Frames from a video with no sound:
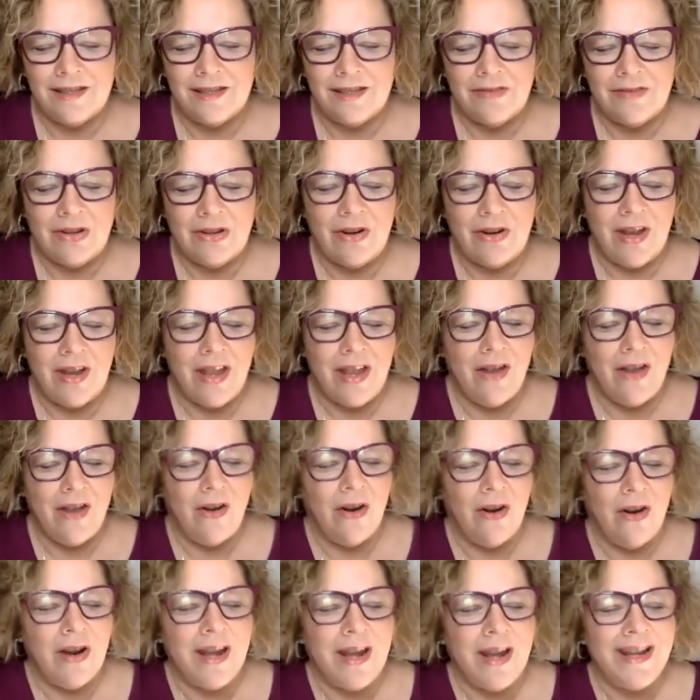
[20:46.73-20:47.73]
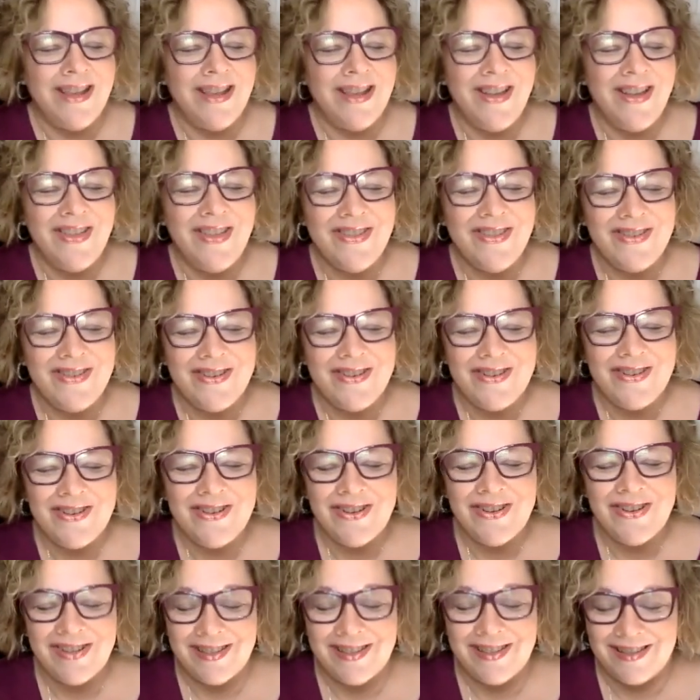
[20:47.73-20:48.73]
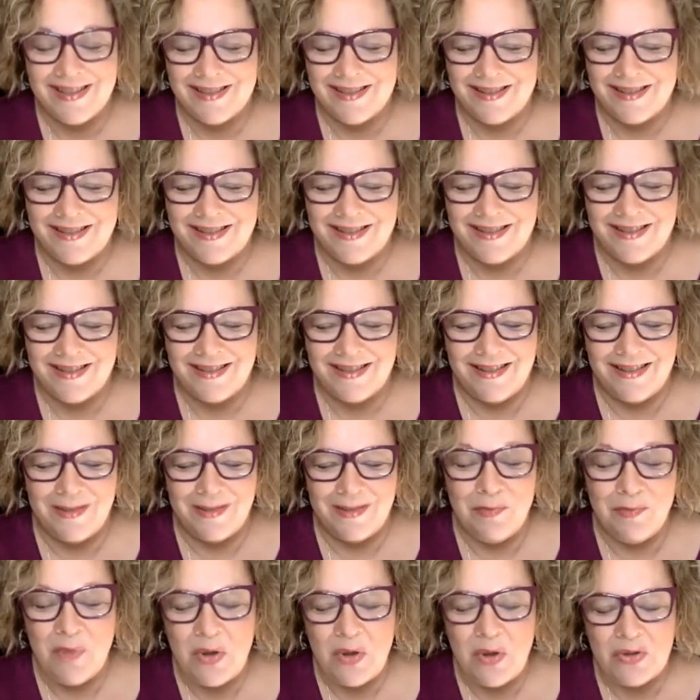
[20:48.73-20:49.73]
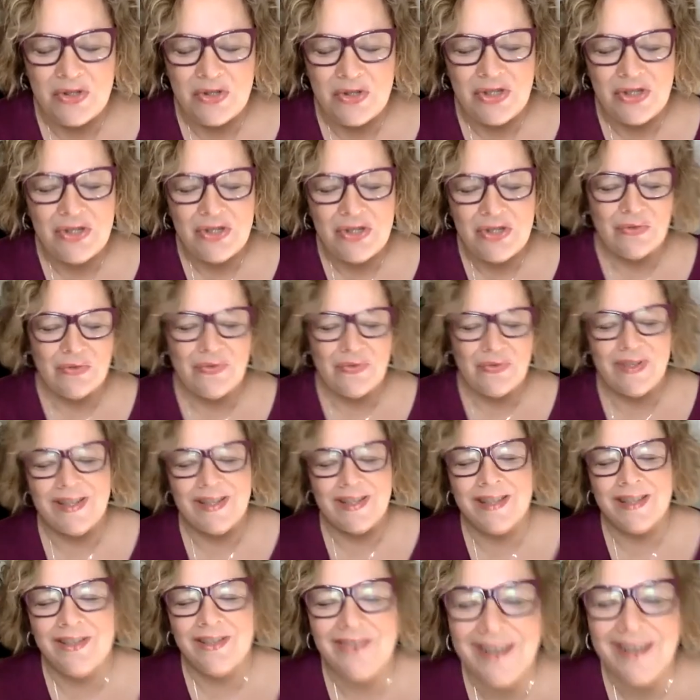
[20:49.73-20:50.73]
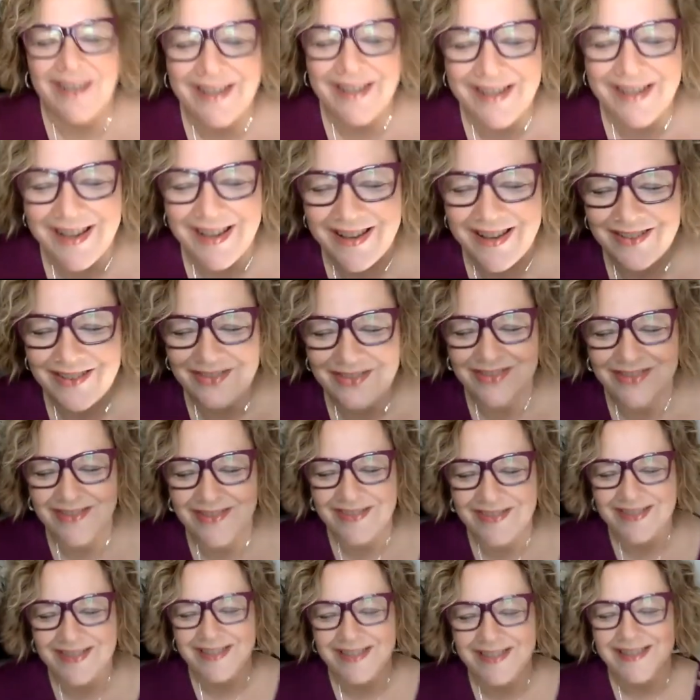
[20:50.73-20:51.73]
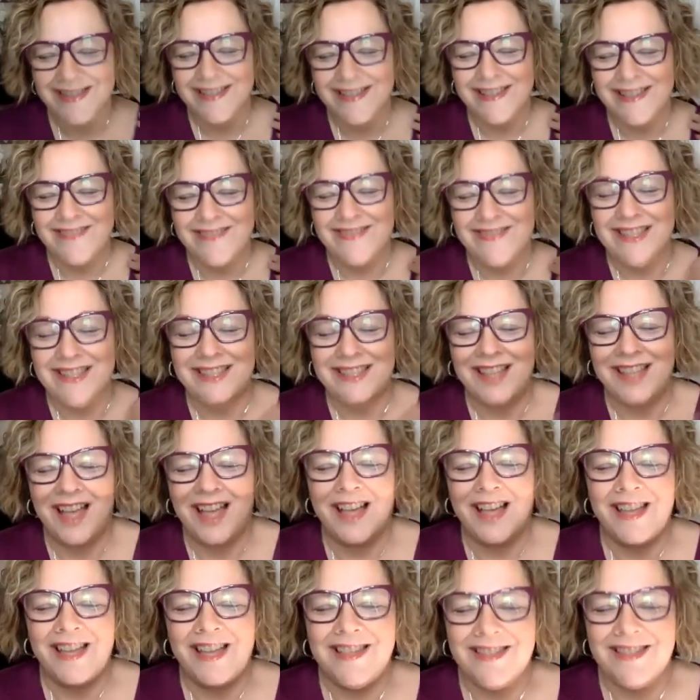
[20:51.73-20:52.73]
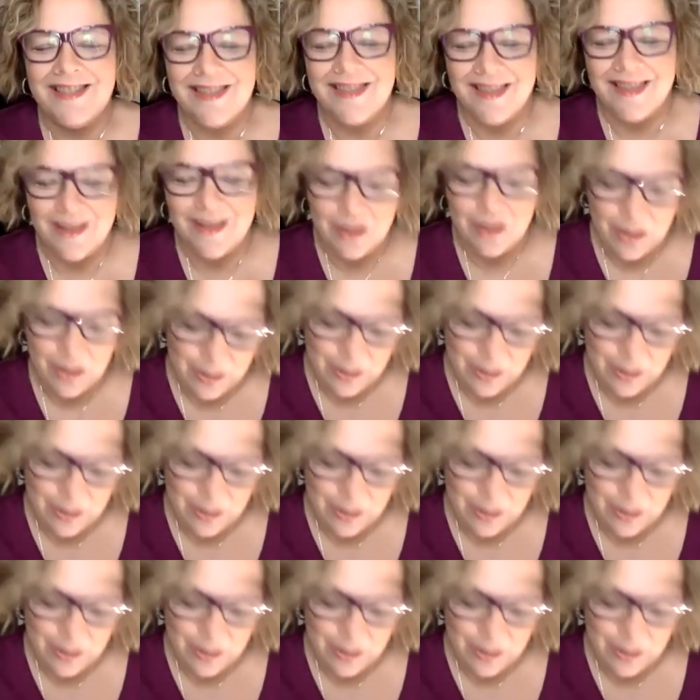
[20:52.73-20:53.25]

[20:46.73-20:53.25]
there are any other emotions you're feeling right now besides the